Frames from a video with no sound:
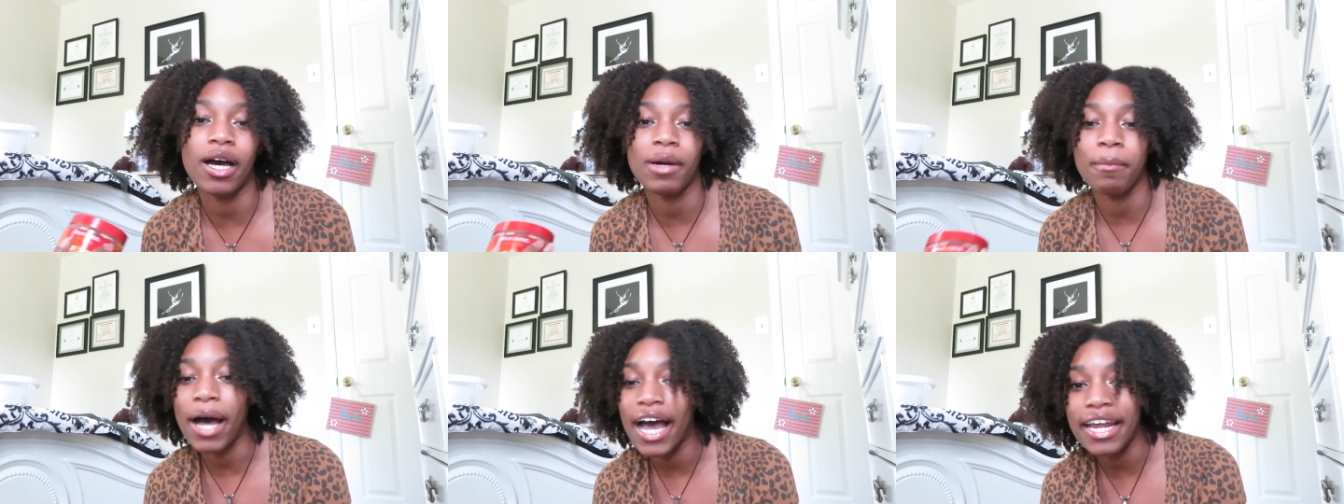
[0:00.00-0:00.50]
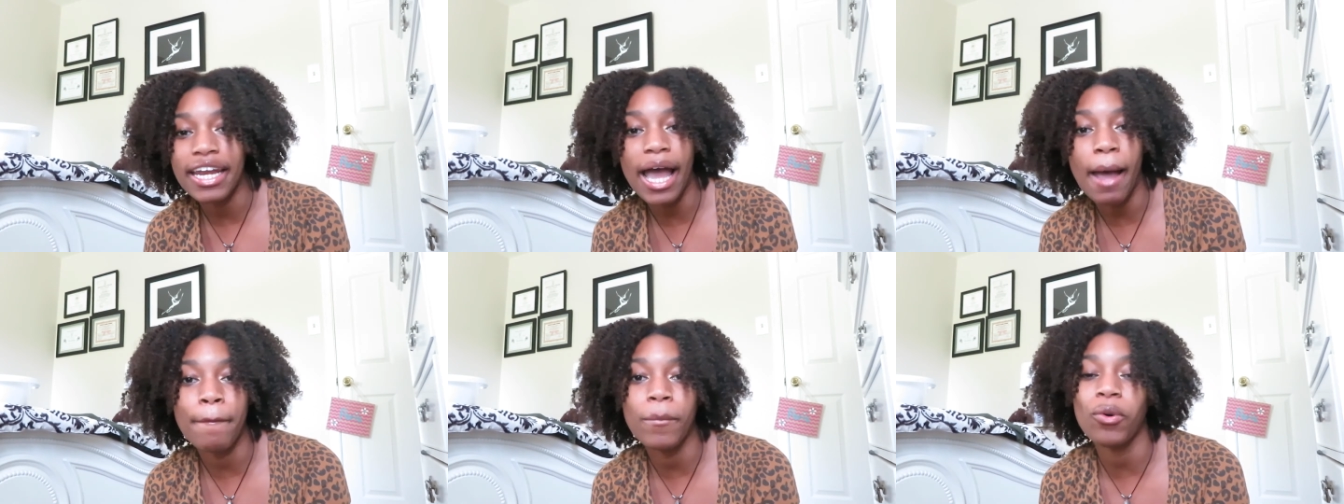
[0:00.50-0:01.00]
a
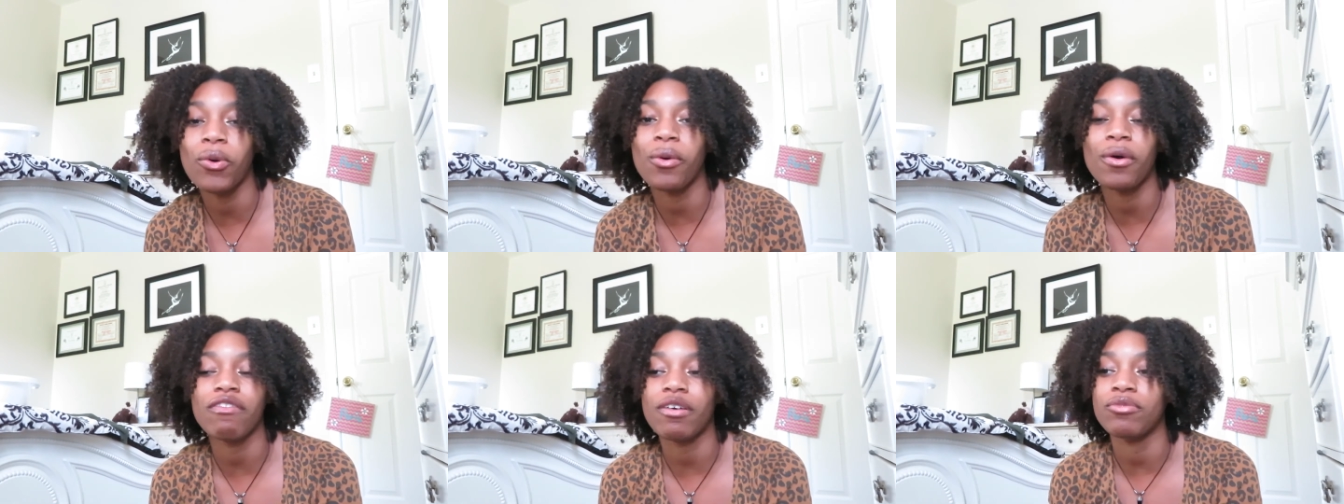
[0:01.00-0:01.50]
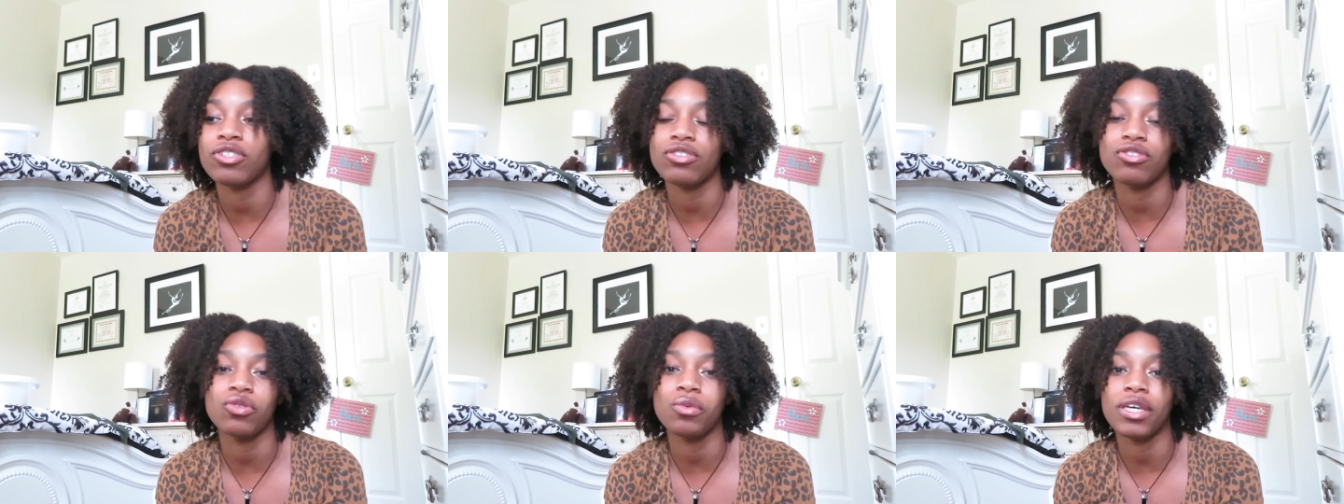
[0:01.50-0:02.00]
pineapple, if I'm just
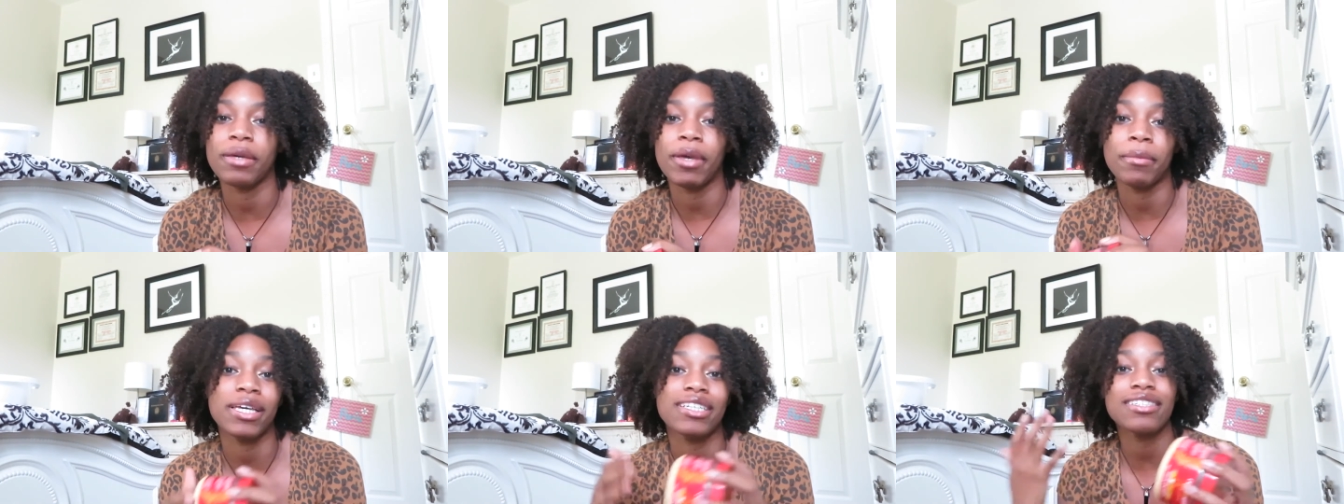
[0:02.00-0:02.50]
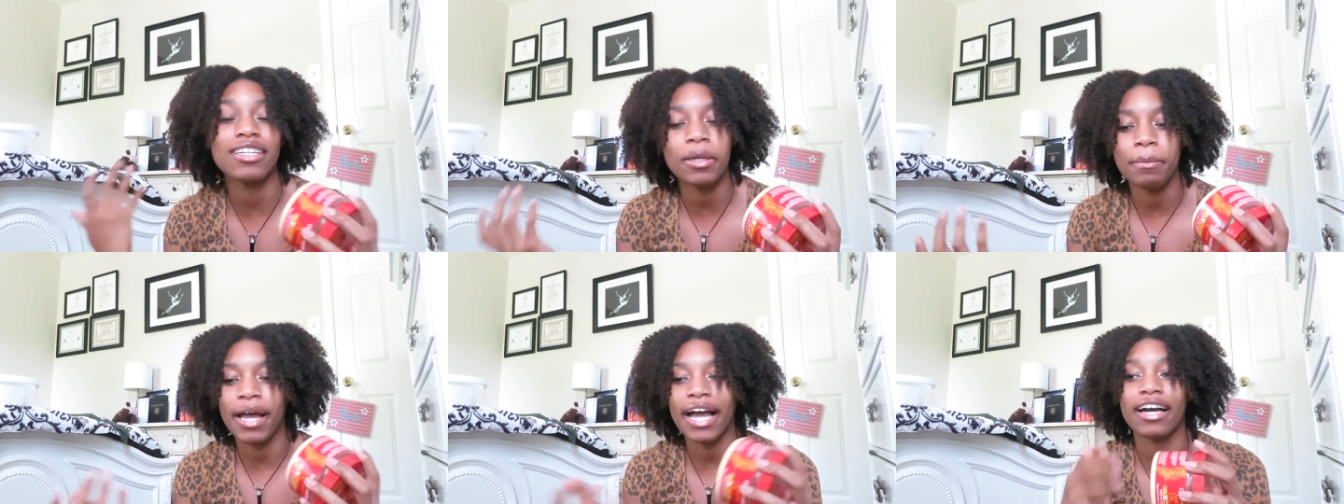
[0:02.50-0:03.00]
doing maybe a slick
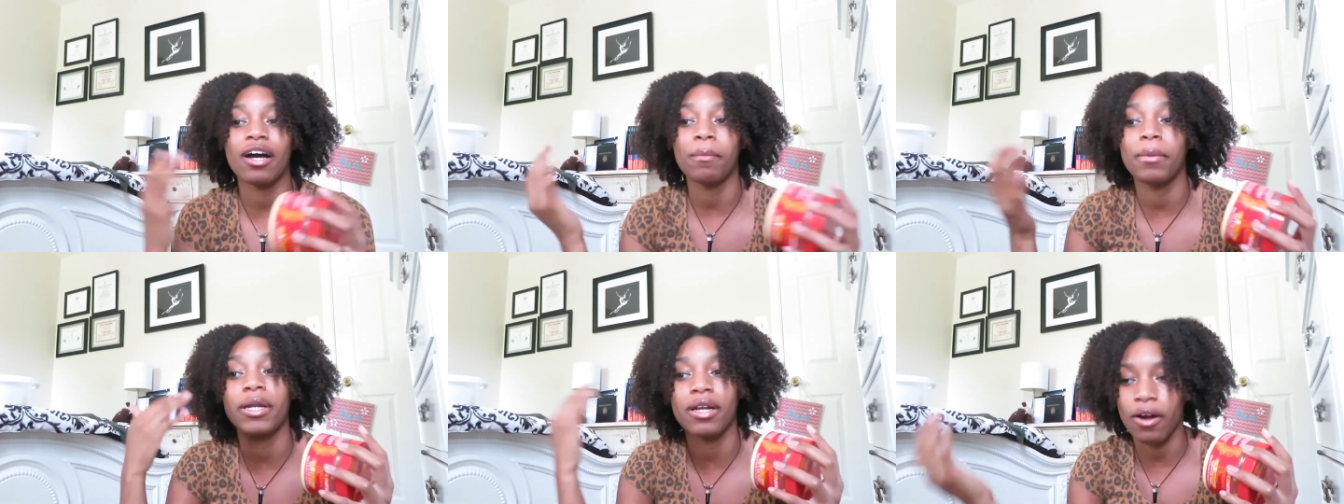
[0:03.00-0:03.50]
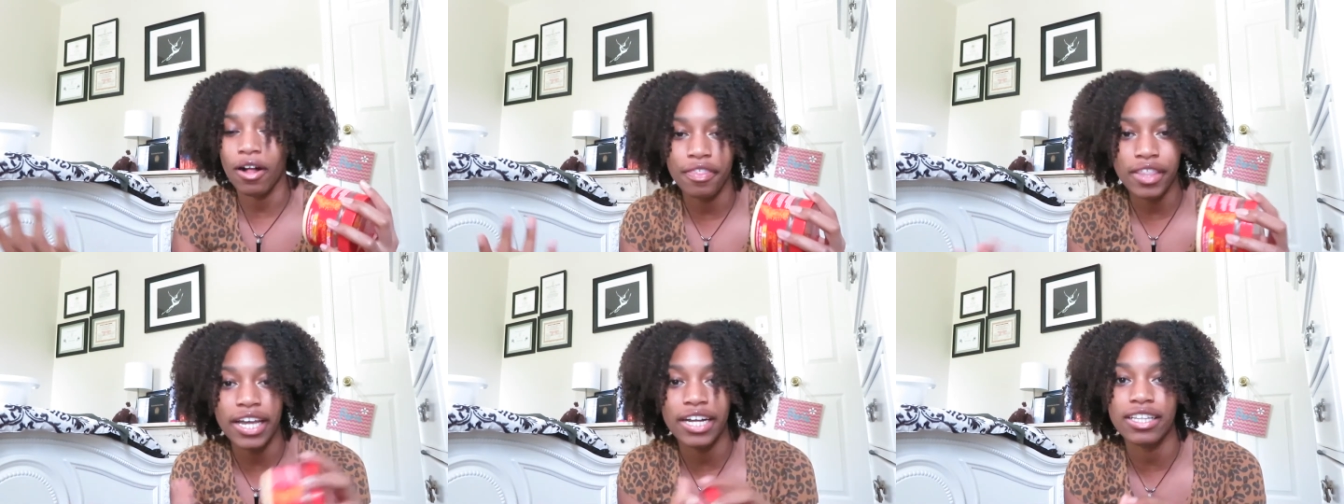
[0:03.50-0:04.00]
back, I'll put it on
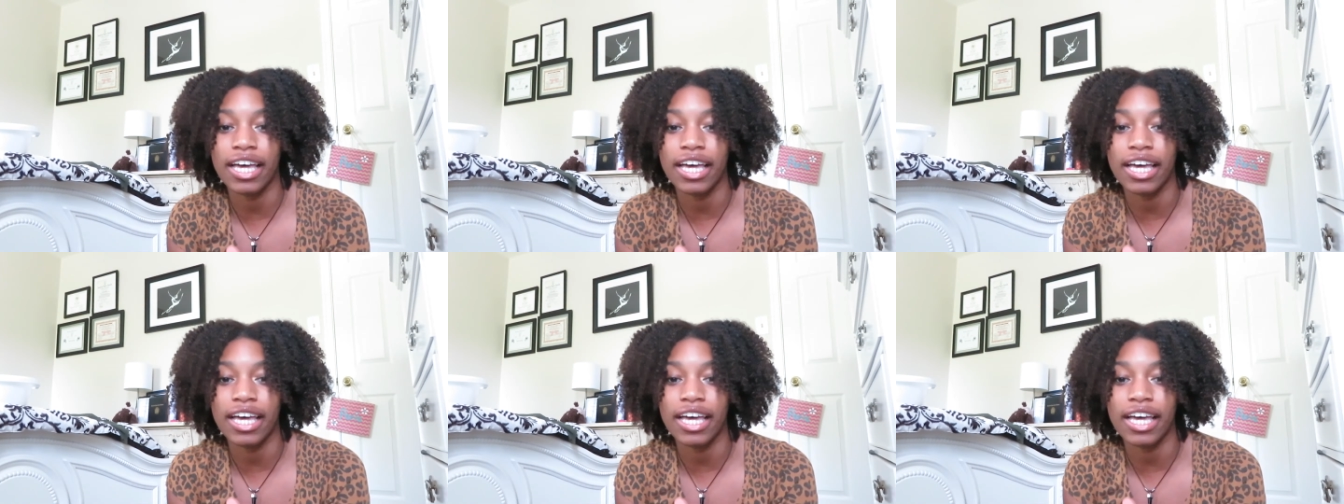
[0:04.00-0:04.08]
there.